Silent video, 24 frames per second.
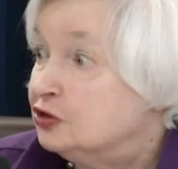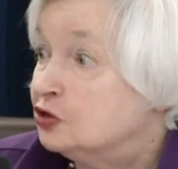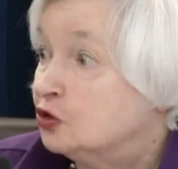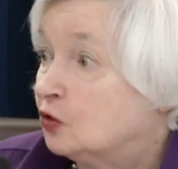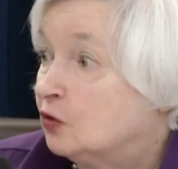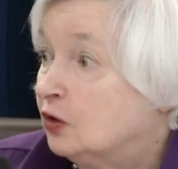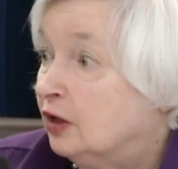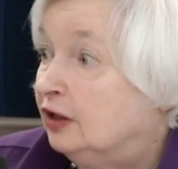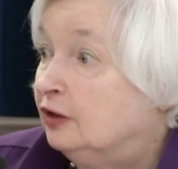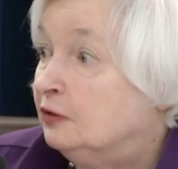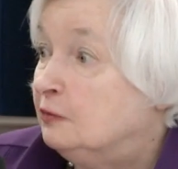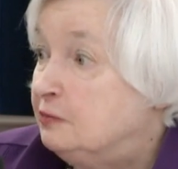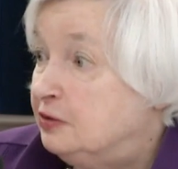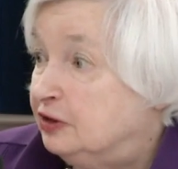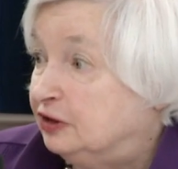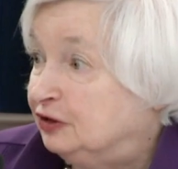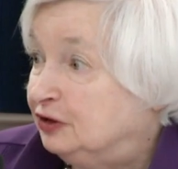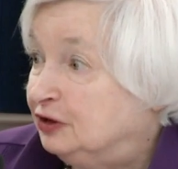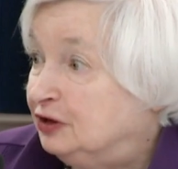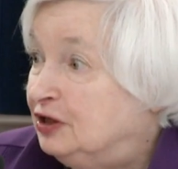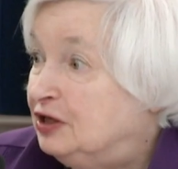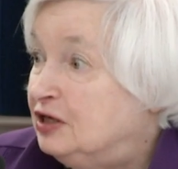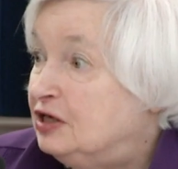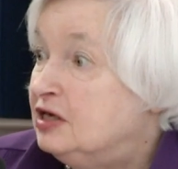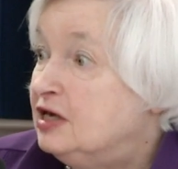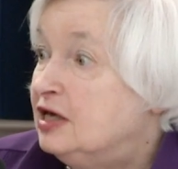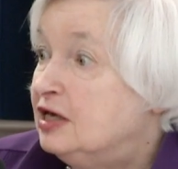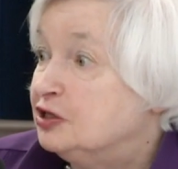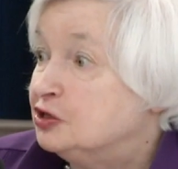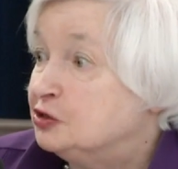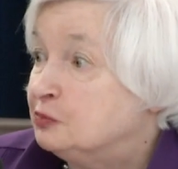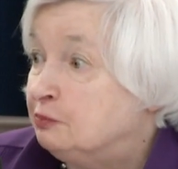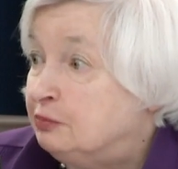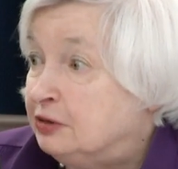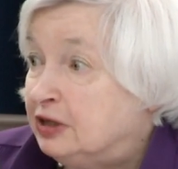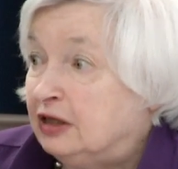credibility, has
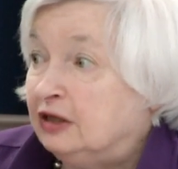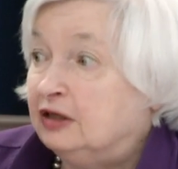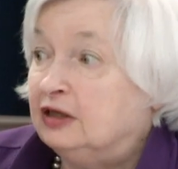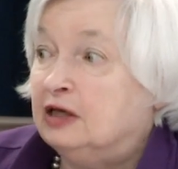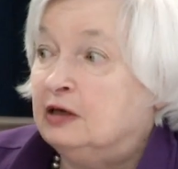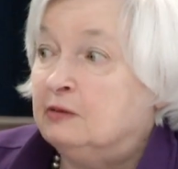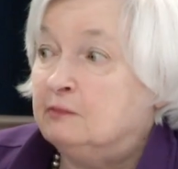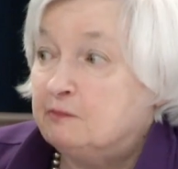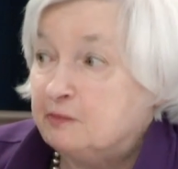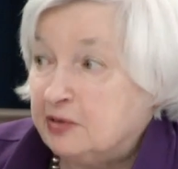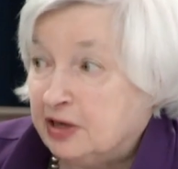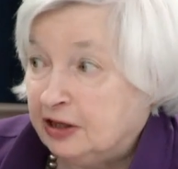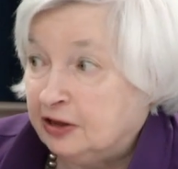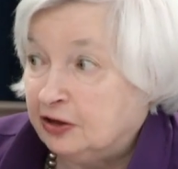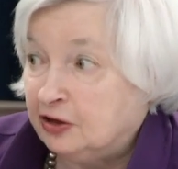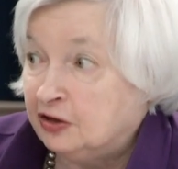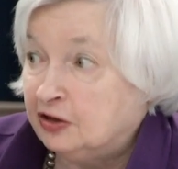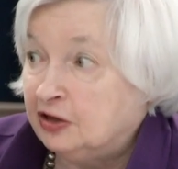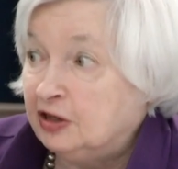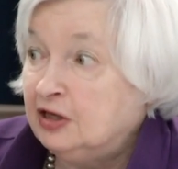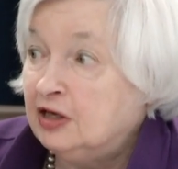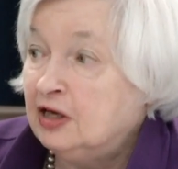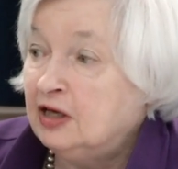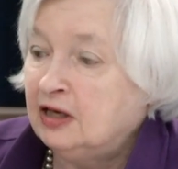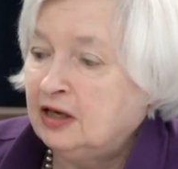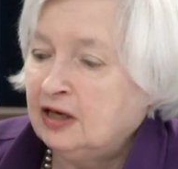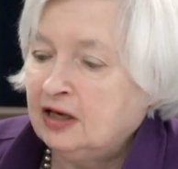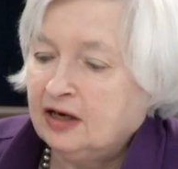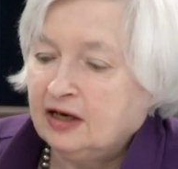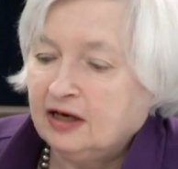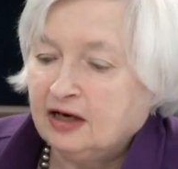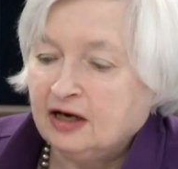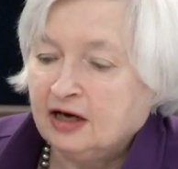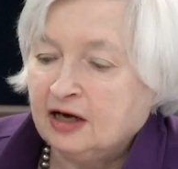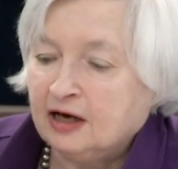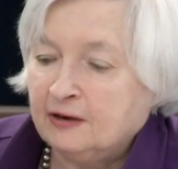been impaired.
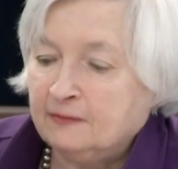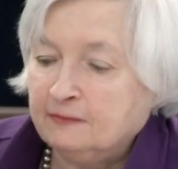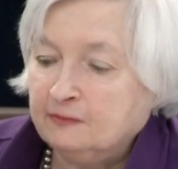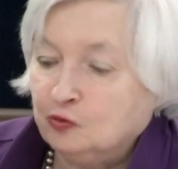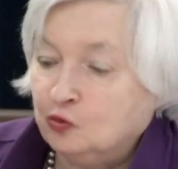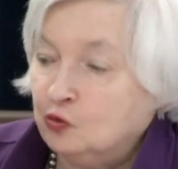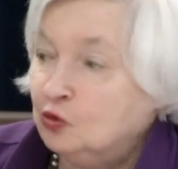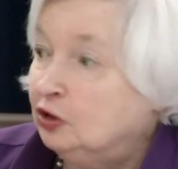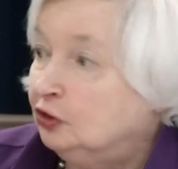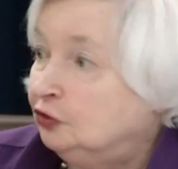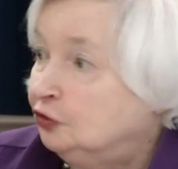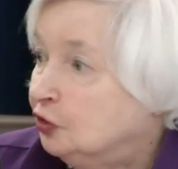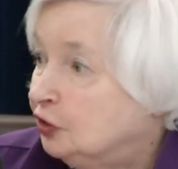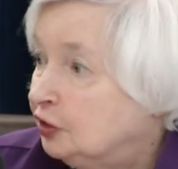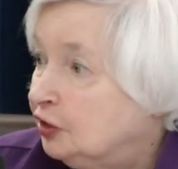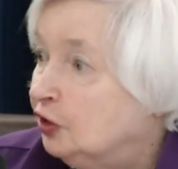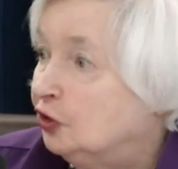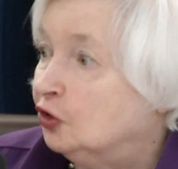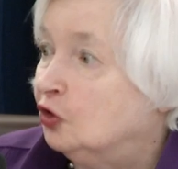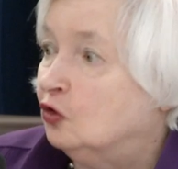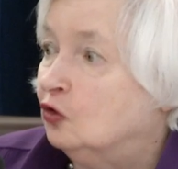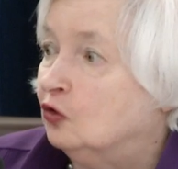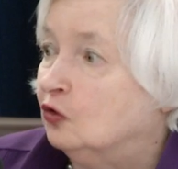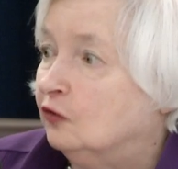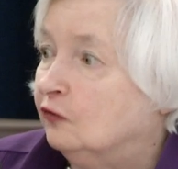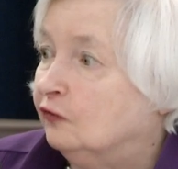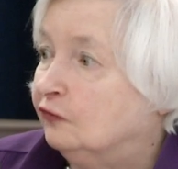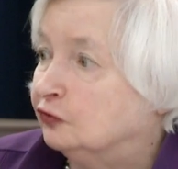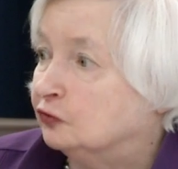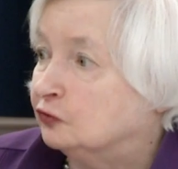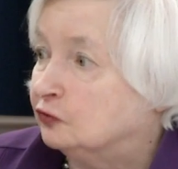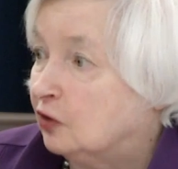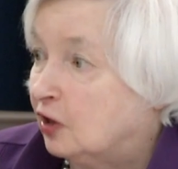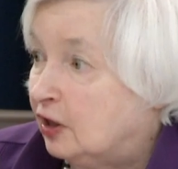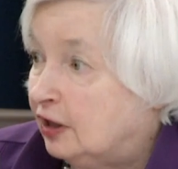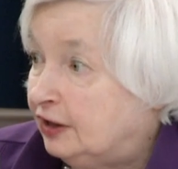We look at a whole
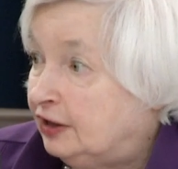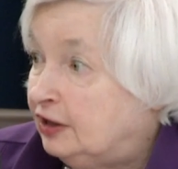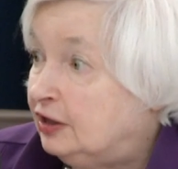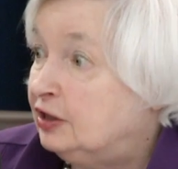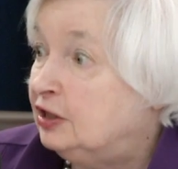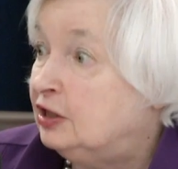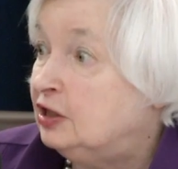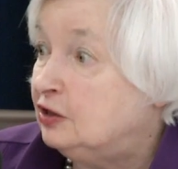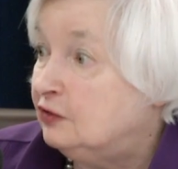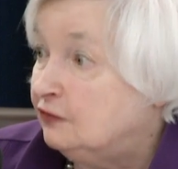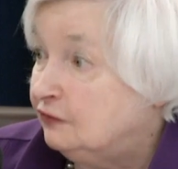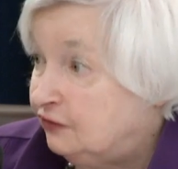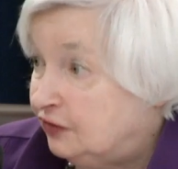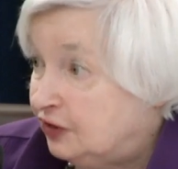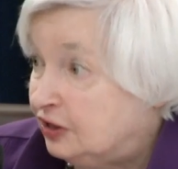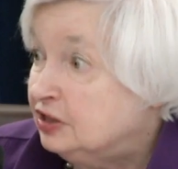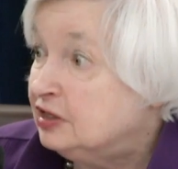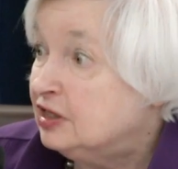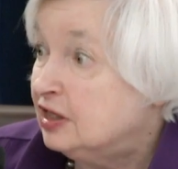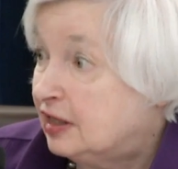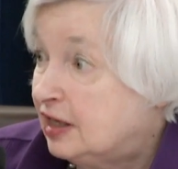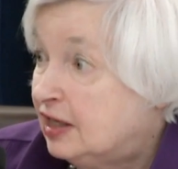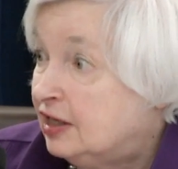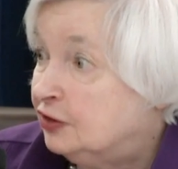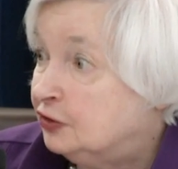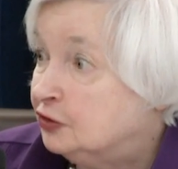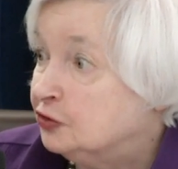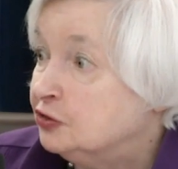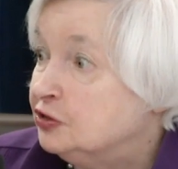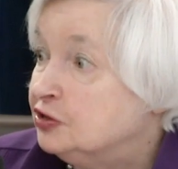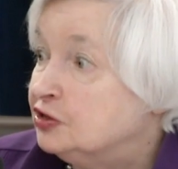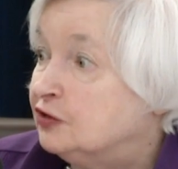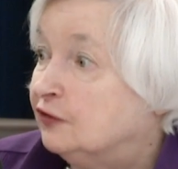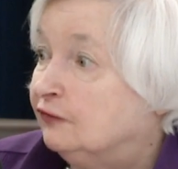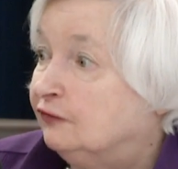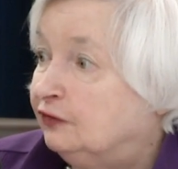variety of
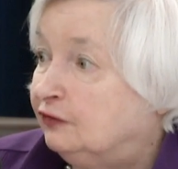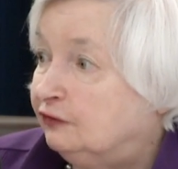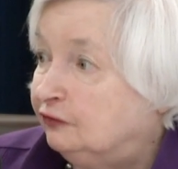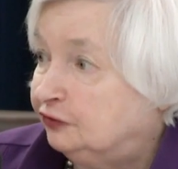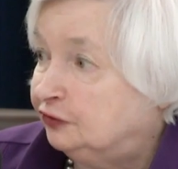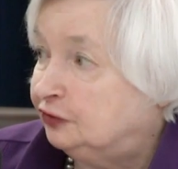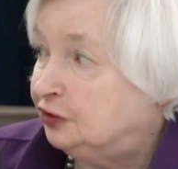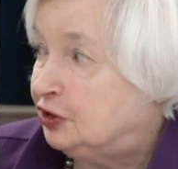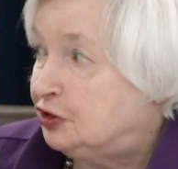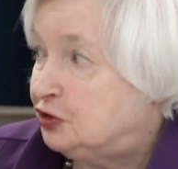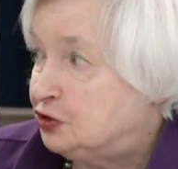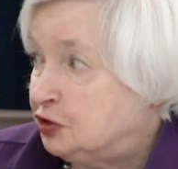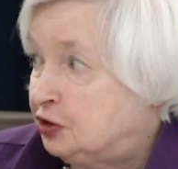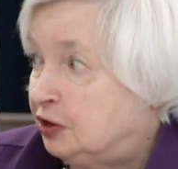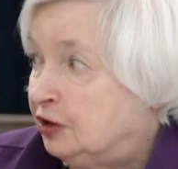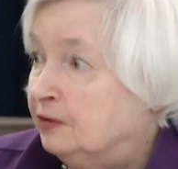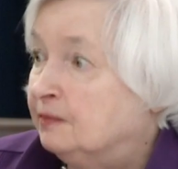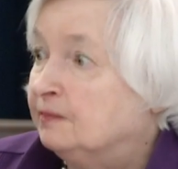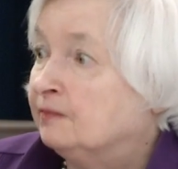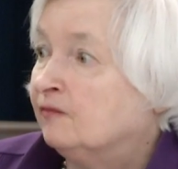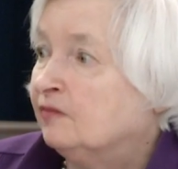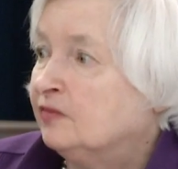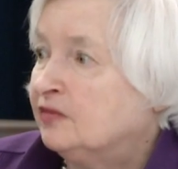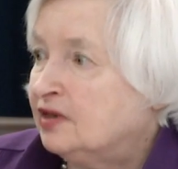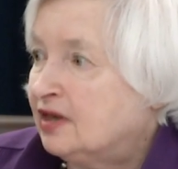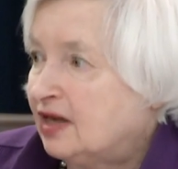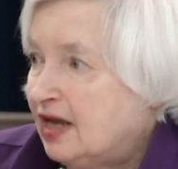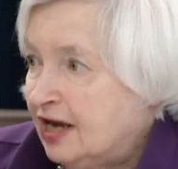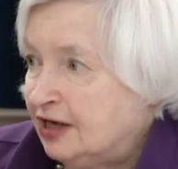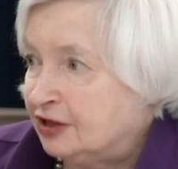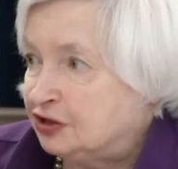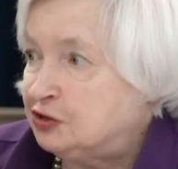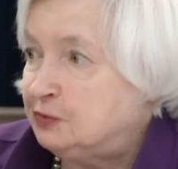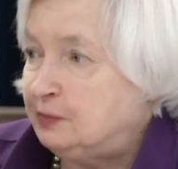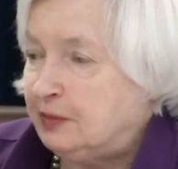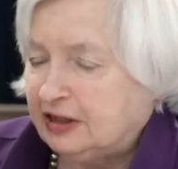indicators of inflation
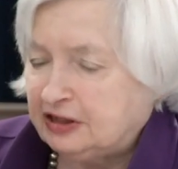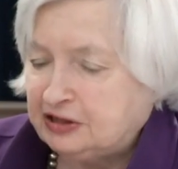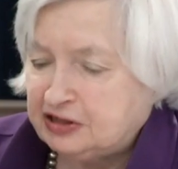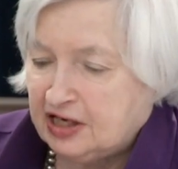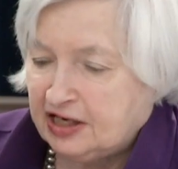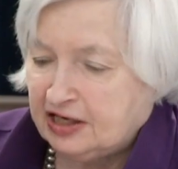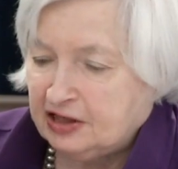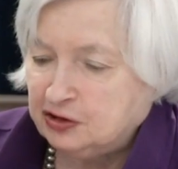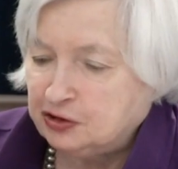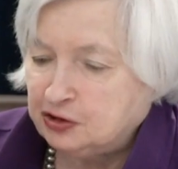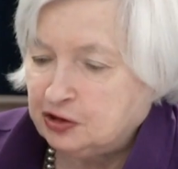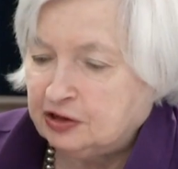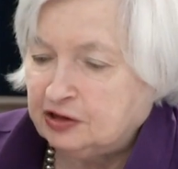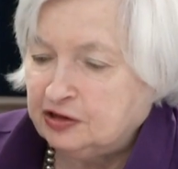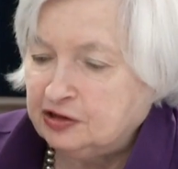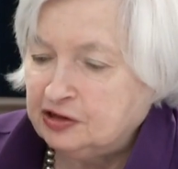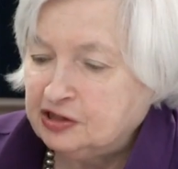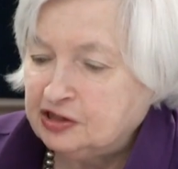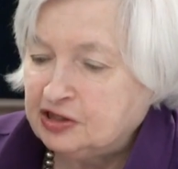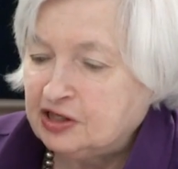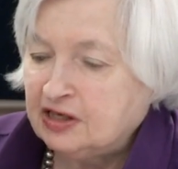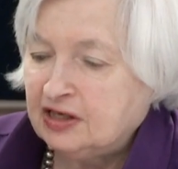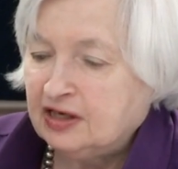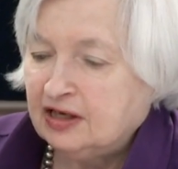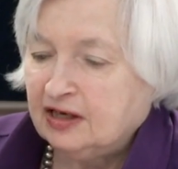expectations.